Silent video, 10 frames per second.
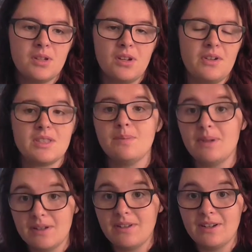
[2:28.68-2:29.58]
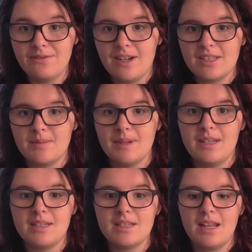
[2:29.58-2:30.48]
you know, it's a bit of an
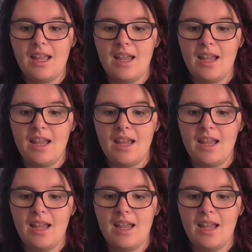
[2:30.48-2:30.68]
investment,